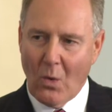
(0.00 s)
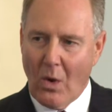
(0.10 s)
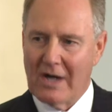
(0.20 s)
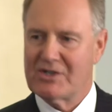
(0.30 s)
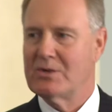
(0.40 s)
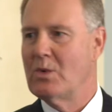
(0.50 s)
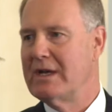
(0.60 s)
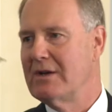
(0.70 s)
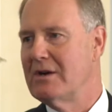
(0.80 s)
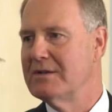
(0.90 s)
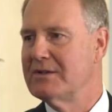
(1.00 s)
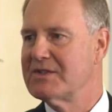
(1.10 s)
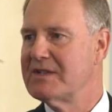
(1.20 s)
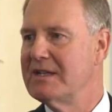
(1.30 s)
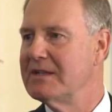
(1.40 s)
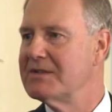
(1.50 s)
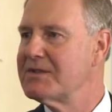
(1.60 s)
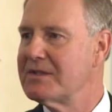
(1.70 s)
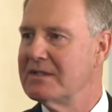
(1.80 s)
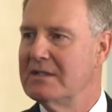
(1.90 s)
wash away all their
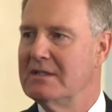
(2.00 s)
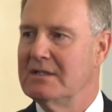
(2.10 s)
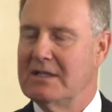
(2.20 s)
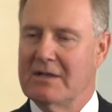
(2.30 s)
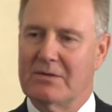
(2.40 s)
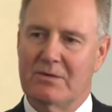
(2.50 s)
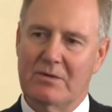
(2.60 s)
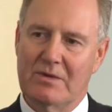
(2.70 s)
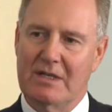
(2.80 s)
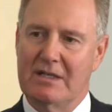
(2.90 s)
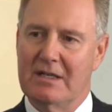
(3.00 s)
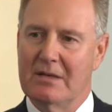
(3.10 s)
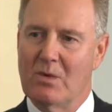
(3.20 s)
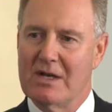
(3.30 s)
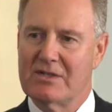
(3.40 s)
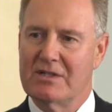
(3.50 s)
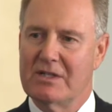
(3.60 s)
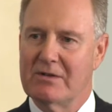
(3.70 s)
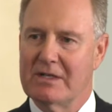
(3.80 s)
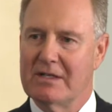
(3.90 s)
sins uh, through the uh,
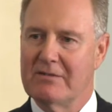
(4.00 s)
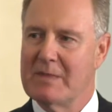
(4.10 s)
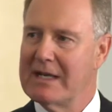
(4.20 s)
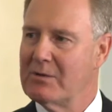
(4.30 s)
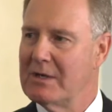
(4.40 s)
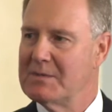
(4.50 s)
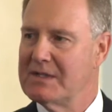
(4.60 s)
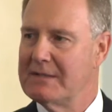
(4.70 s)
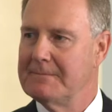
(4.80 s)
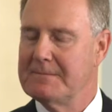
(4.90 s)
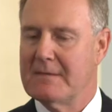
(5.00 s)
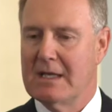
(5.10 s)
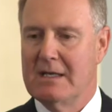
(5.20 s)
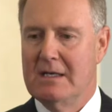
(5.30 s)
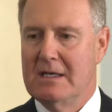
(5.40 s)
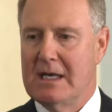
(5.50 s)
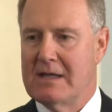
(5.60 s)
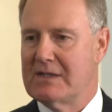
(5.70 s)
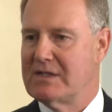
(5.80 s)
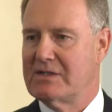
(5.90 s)
washateria of bankruptcy. And
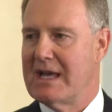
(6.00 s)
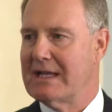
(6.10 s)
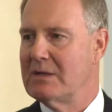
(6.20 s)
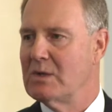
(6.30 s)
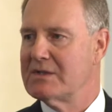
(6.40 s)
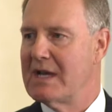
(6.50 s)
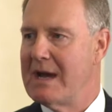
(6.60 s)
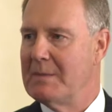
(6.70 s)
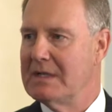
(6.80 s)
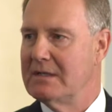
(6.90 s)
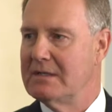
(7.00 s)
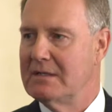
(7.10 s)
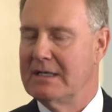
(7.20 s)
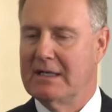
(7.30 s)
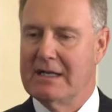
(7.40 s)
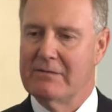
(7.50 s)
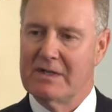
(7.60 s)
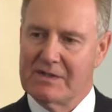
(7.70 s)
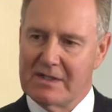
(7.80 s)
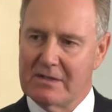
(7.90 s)
that's exactly what's happened. Uh,
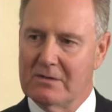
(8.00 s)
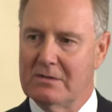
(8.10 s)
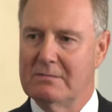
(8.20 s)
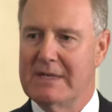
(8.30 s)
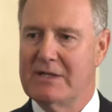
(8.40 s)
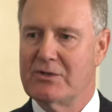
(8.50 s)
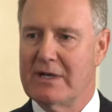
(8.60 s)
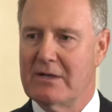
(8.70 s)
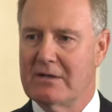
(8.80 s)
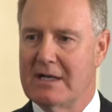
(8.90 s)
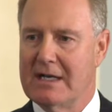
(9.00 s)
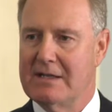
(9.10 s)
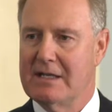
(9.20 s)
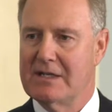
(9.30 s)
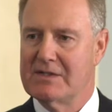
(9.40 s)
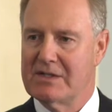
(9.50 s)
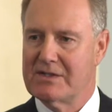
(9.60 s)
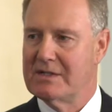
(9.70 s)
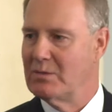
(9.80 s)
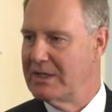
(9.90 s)
every single major airline that
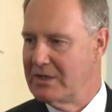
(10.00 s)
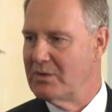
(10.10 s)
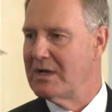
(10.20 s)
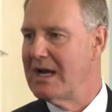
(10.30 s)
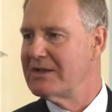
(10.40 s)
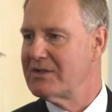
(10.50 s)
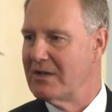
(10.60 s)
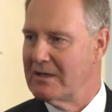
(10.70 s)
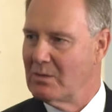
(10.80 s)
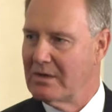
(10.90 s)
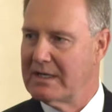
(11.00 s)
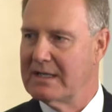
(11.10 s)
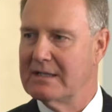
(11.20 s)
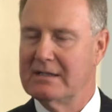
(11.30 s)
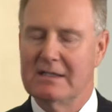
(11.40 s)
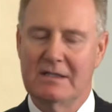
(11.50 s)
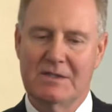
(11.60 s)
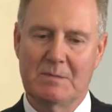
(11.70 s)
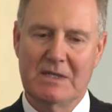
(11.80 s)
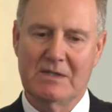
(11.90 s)
existed when you and I started working in
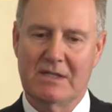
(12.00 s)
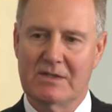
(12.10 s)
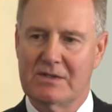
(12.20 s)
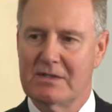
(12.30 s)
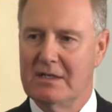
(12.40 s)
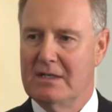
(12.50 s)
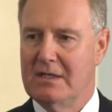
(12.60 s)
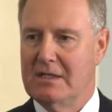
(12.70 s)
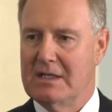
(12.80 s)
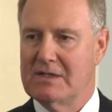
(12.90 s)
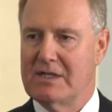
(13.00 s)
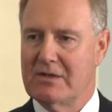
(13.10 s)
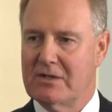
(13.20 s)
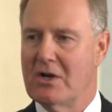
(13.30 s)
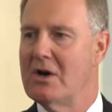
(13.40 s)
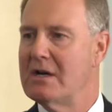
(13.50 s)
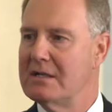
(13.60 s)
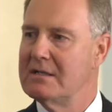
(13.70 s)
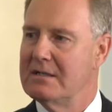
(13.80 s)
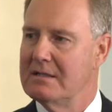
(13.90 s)
this business is either
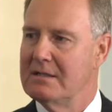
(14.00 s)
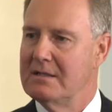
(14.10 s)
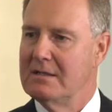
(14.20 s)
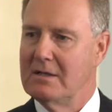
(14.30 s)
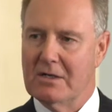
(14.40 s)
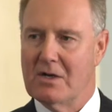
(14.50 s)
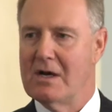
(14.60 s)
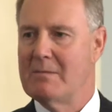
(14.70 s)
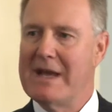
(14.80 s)
gone or gone